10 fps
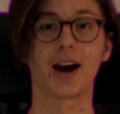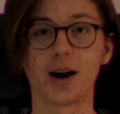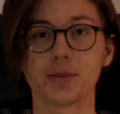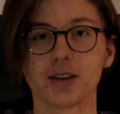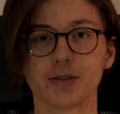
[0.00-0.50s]

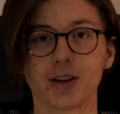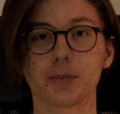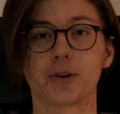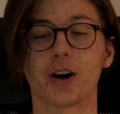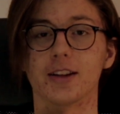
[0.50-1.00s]
I'm the
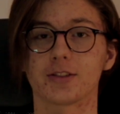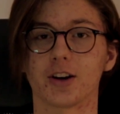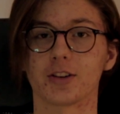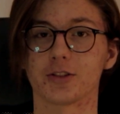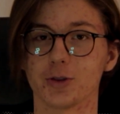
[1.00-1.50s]
developer at
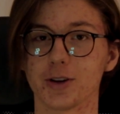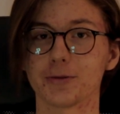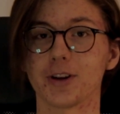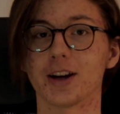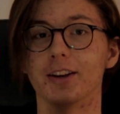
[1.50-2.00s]
Stonks
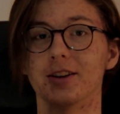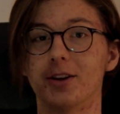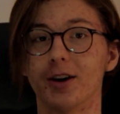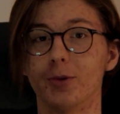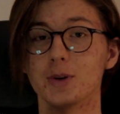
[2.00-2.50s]
UF,
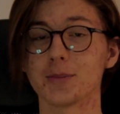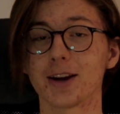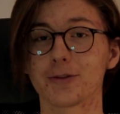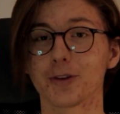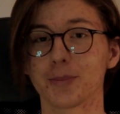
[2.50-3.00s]
and we
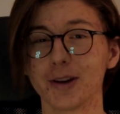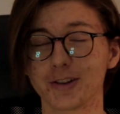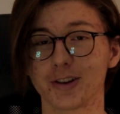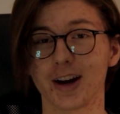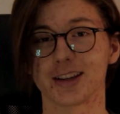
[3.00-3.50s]
make full body
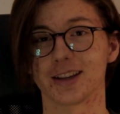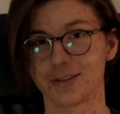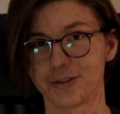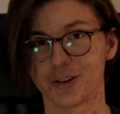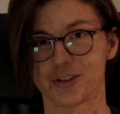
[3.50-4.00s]
tracking
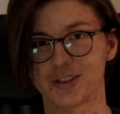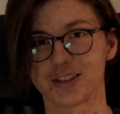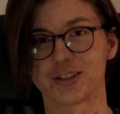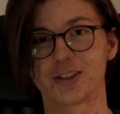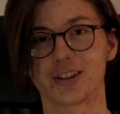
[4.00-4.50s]
for
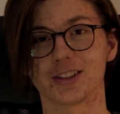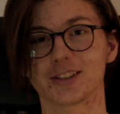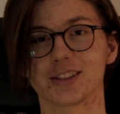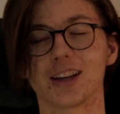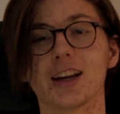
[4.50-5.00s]

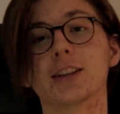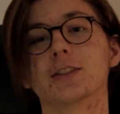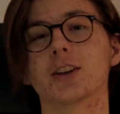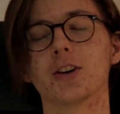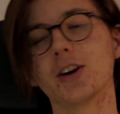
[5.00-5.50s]
€6.
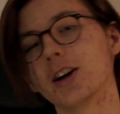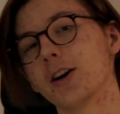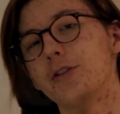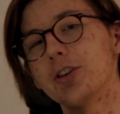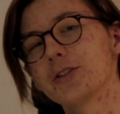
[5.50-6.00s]
So,
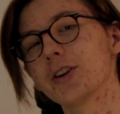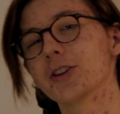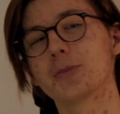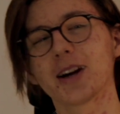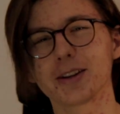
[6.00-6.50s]
first of
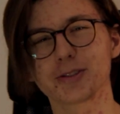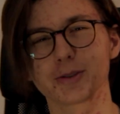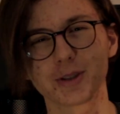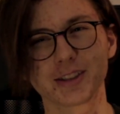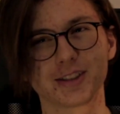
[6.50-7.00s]
all, you might have some
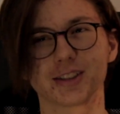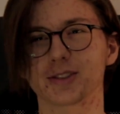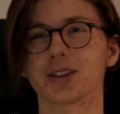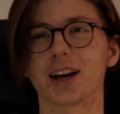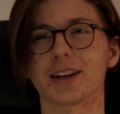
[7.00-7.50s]

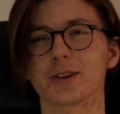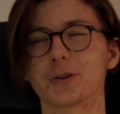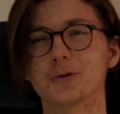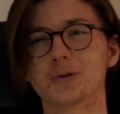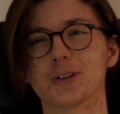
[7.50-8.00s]
questions
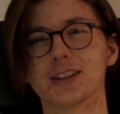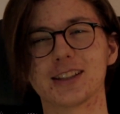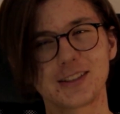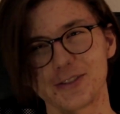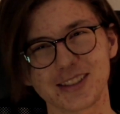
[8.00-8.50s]
like,
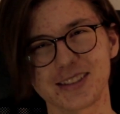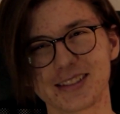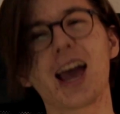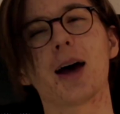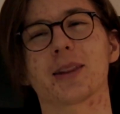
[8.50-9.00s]
isn't this a
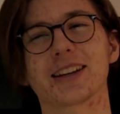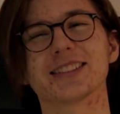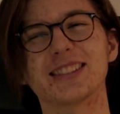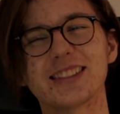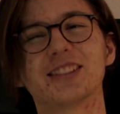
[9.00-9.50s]
scam? Like
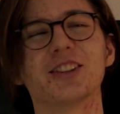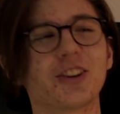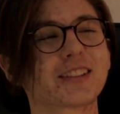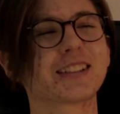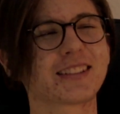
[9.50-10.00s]

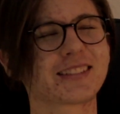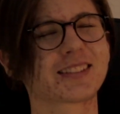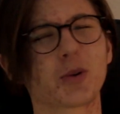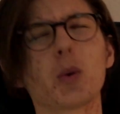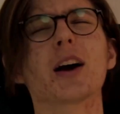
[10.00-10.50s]
€60, that's
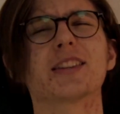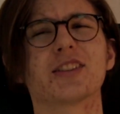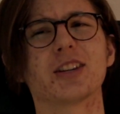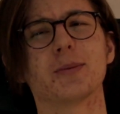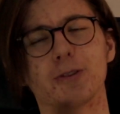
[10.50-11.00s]
quite
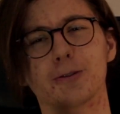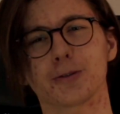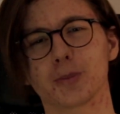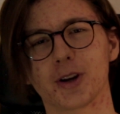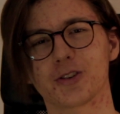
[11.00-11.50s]
cheap for
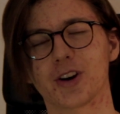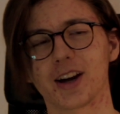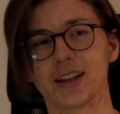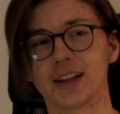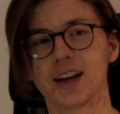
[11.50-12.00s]
full body
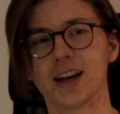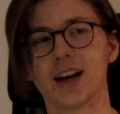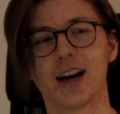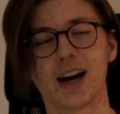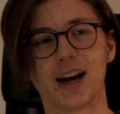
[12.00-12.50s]
tracking.
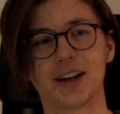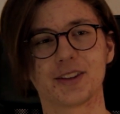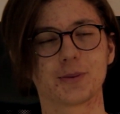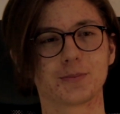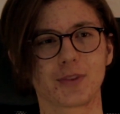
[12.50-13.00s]

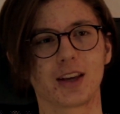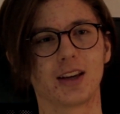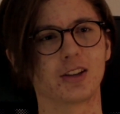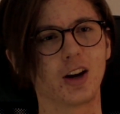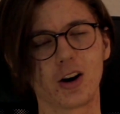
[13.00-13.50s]
And
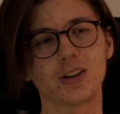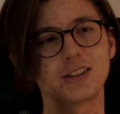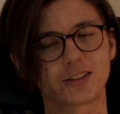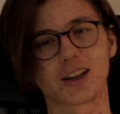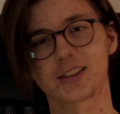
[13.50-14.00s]
no,
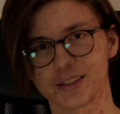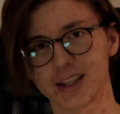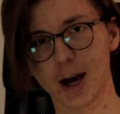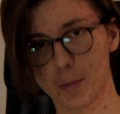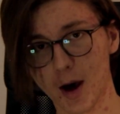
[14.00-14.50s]
it's not a
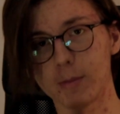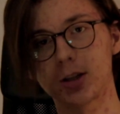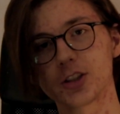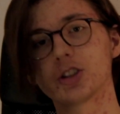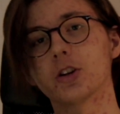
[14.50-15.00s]
scam. I'm
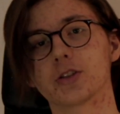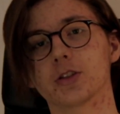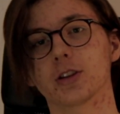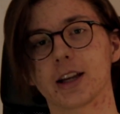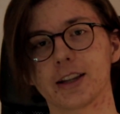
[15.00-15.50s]
gonna show it to
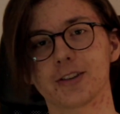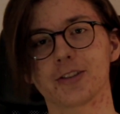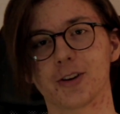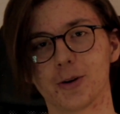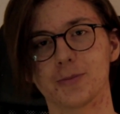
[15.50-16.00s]
you later,
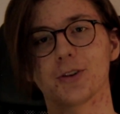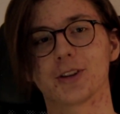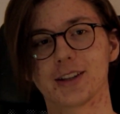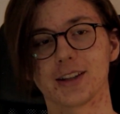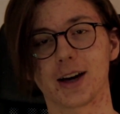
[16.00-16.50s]
so
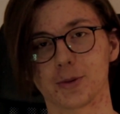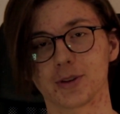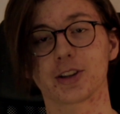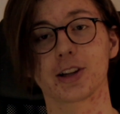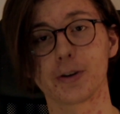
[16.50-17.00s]
hopefully that
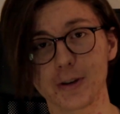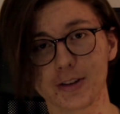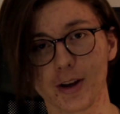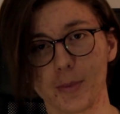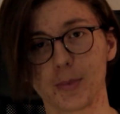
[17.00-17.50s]
will clear
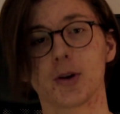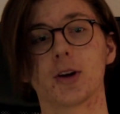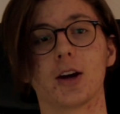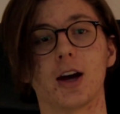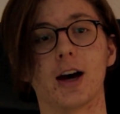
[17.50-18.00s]
things up.
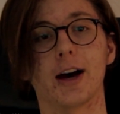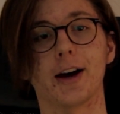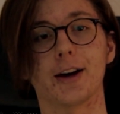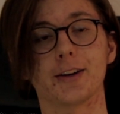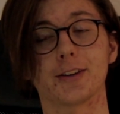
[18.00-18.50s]

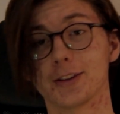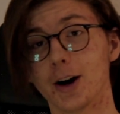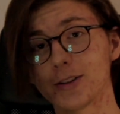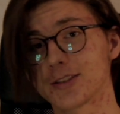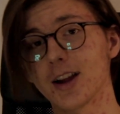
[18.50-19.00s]
And
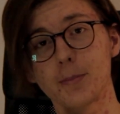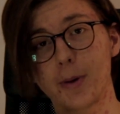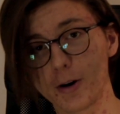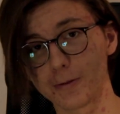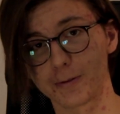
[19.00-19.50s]
no, it's not
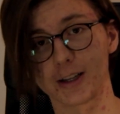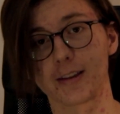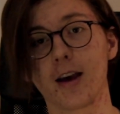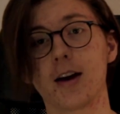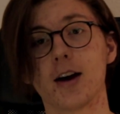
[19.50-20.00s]

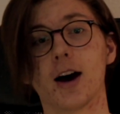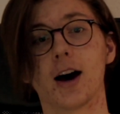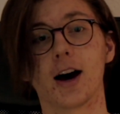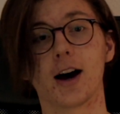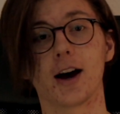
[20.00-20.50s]
perfect.
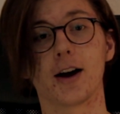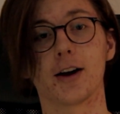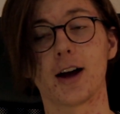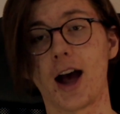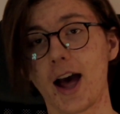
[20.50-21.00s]

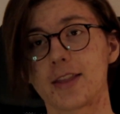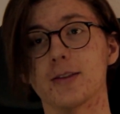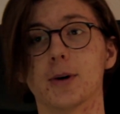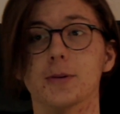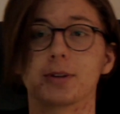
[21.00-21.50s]
At
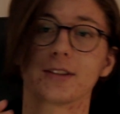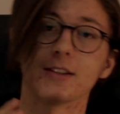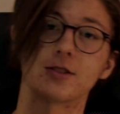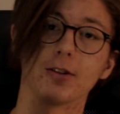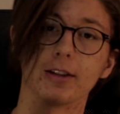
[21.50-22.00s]
the moment,
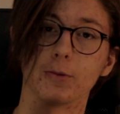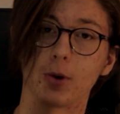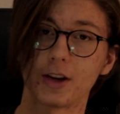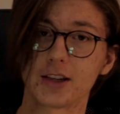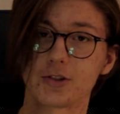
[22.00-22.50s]
it's only
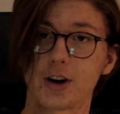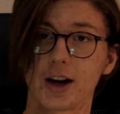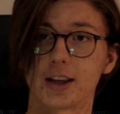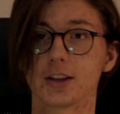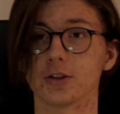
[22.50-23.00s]
180
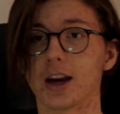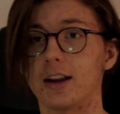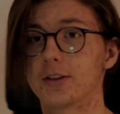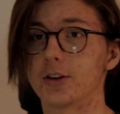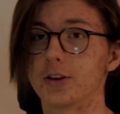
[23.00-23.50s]
tracking. You
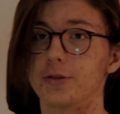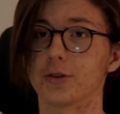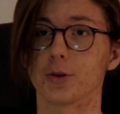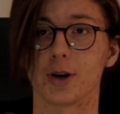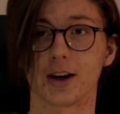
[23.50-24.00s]
can't turn the
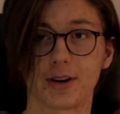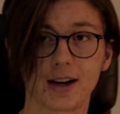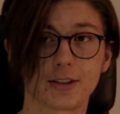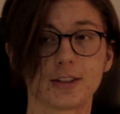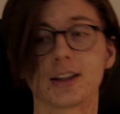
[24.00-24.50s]
full way
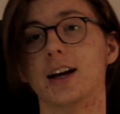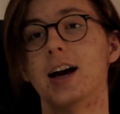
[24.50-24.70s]
around.